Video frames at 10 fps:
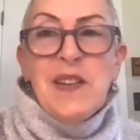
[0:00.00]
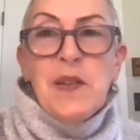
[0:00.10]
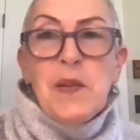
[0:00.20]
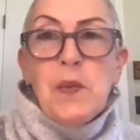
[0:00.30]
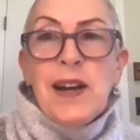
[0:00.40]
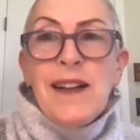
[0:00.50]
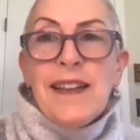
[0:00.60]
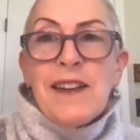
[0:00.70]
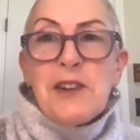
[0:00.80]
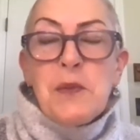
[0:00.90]
Well,
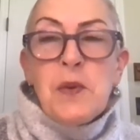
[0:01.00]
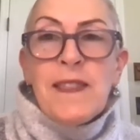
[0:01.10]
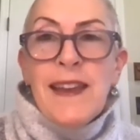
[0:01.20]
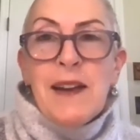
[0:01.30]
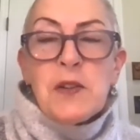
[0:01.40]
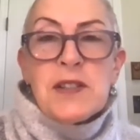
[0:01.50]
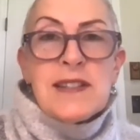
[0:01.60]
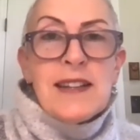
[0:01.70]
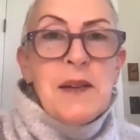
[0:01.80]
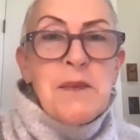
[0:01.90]
everyone, that
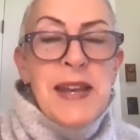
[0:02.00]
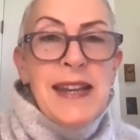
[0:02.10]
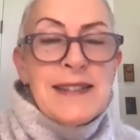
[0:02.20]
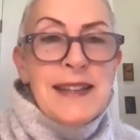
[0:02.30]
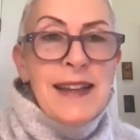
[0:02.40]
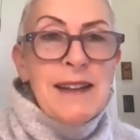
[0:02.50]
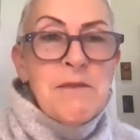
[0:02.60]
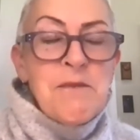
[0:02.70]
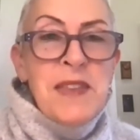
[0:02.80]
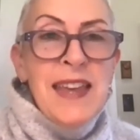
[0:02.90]
was
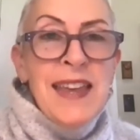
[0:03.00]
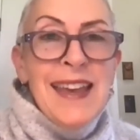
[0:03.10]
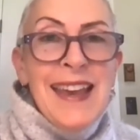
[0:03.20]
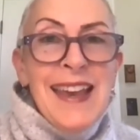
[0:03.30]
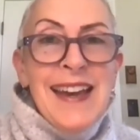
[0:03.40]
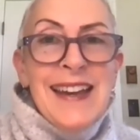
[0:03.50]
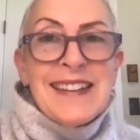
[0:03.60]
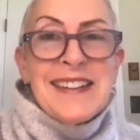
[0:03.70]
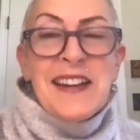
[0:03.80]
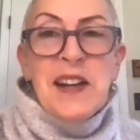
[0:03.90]
amazing.
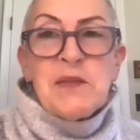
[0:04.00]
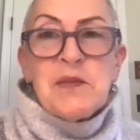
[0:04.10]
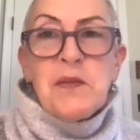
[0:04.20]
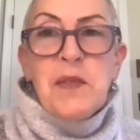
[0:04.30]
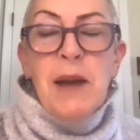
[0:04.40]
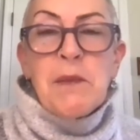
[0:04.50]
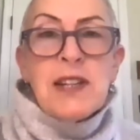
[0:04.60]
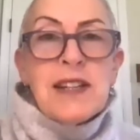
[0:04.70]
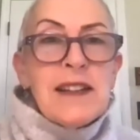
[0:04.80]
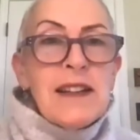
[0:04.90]
And um, I'm
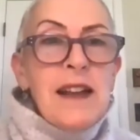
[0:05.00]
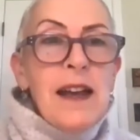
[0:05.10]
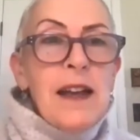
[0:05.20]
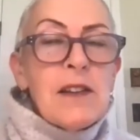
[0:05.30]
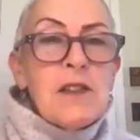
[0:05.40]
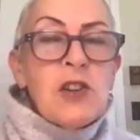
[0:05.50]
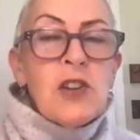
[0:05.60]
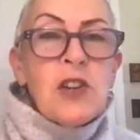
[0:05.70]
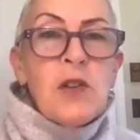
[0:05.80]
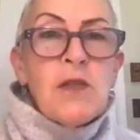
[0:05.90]
going to uh,
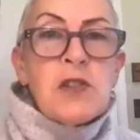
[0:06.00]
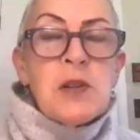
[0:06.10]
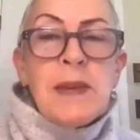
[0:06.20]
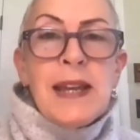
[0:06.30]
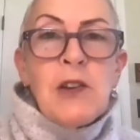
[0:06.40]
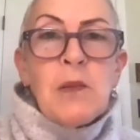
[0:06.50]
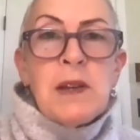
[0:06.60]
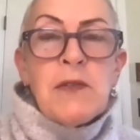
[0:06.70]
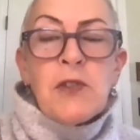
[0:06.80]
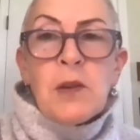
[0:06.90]
turn it over to
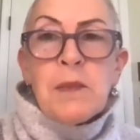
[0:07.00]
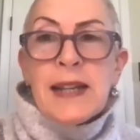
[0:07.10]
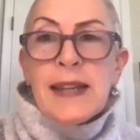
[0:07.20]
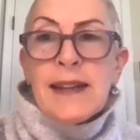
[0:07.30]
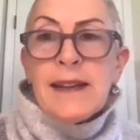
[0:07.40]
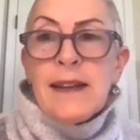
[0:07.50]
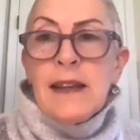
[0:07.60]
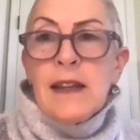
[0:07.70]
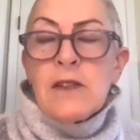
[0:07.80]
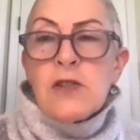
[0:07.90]
Mayumi for a minute
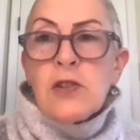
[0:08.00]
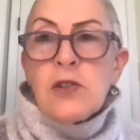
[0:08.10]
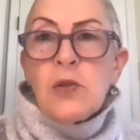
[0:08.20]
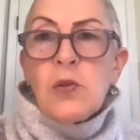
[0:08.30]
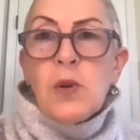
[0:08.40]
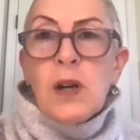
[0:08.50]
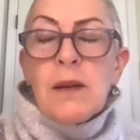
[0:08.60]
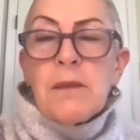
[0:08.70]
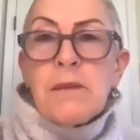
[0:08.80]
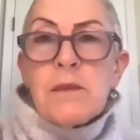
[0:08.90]
to
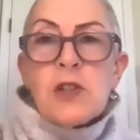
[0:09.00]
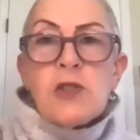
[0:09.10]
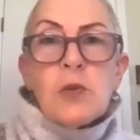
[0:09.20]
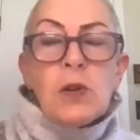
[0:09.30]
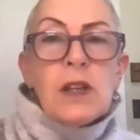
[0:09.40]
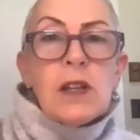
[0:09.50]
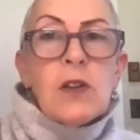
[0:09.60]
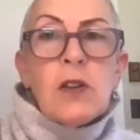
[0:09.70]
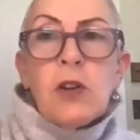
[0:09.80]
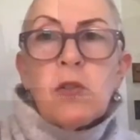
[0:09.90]
um, to do a little
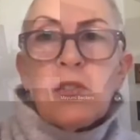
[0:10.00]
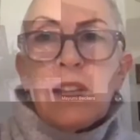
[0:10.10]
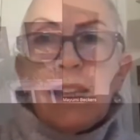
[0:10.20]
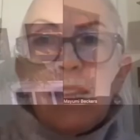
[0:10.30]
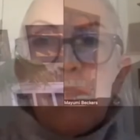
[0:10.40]
closing. Mm.